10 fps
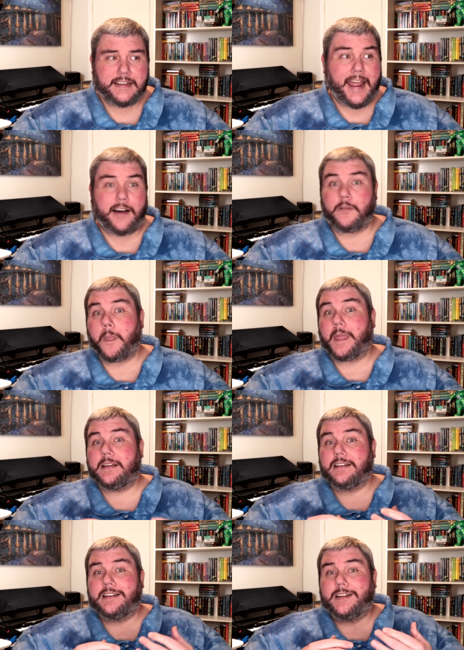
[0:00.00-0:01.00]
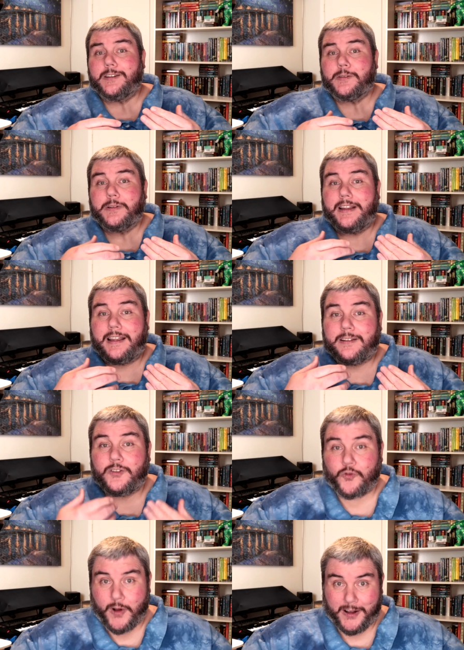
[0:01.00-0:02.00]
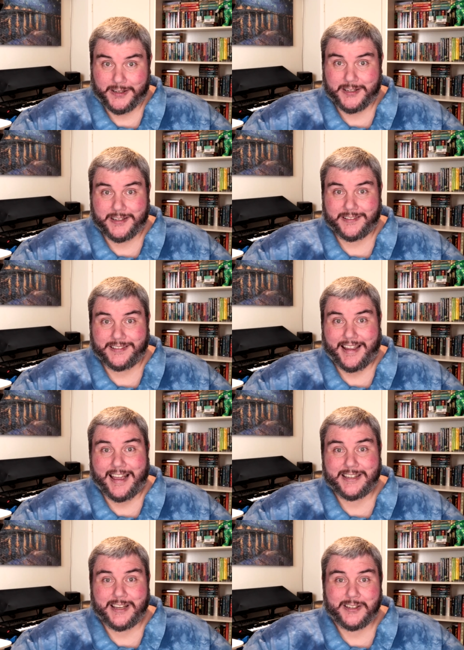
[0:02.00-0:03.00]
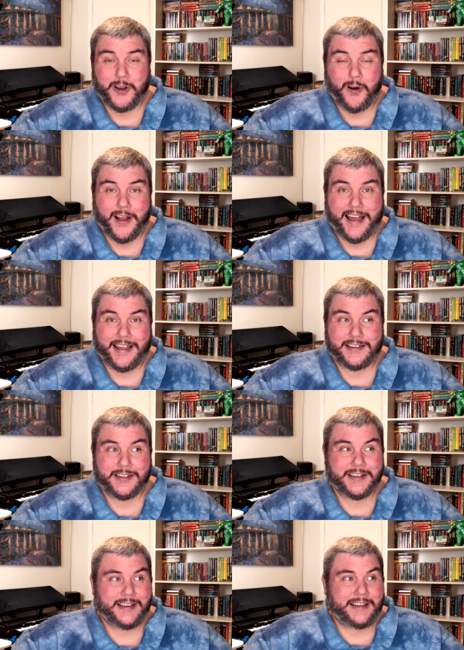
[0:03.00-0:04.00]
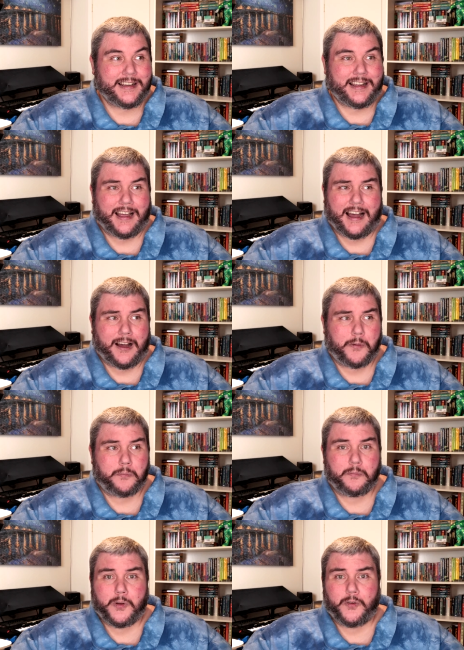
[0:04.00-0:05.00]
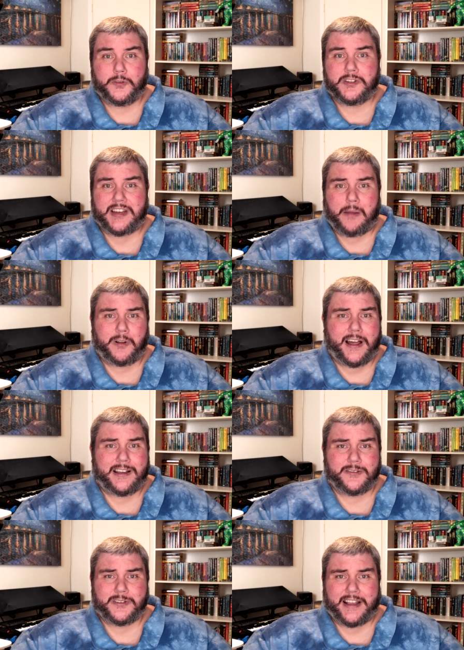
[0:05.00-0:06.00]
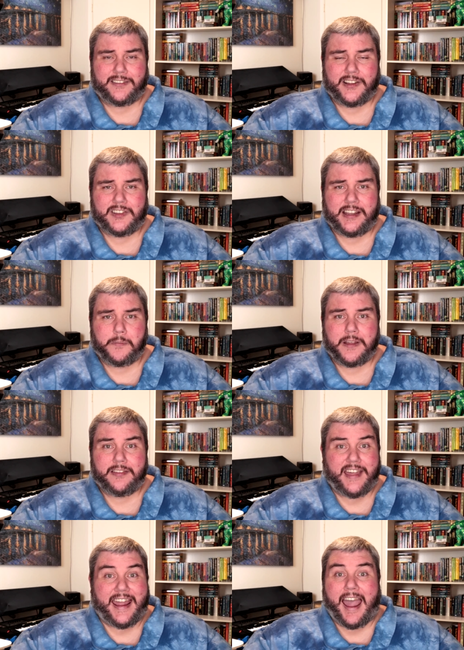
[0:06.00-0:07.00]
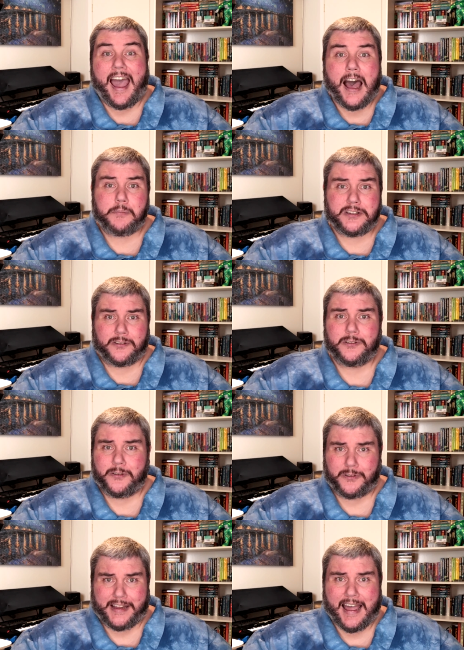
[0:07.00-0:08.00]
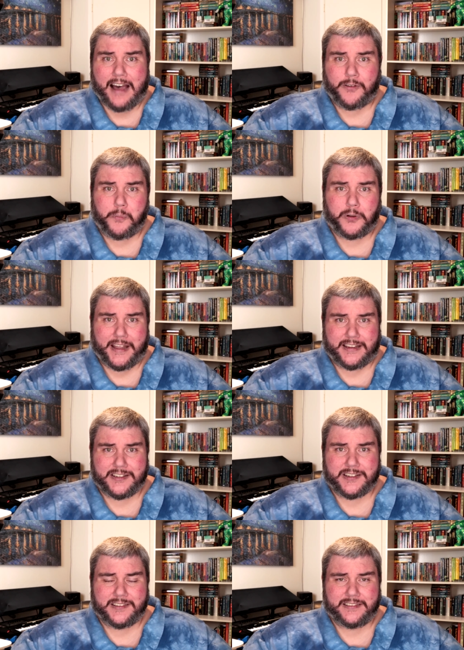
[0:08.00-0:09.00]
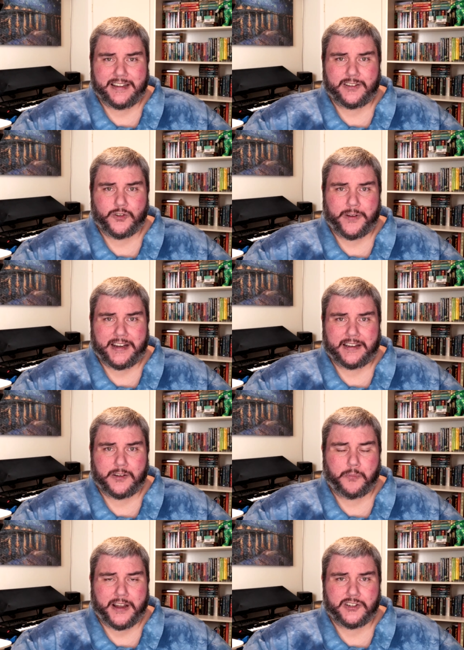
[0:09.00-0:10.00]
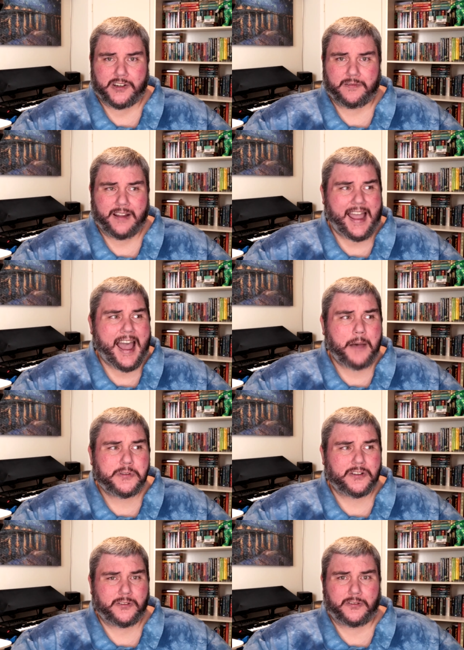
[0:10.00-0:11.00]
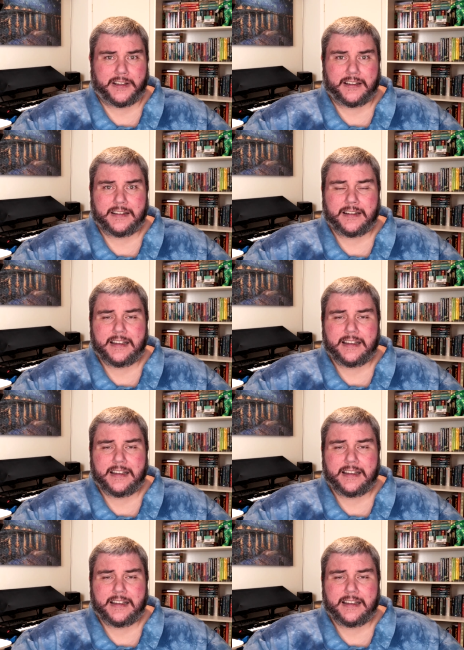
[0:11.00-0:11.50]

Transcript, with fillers: Now, drugs, SSRIs, um, mood stabilizers like lithium, they absolutely have a place in treating depression. Absolutely.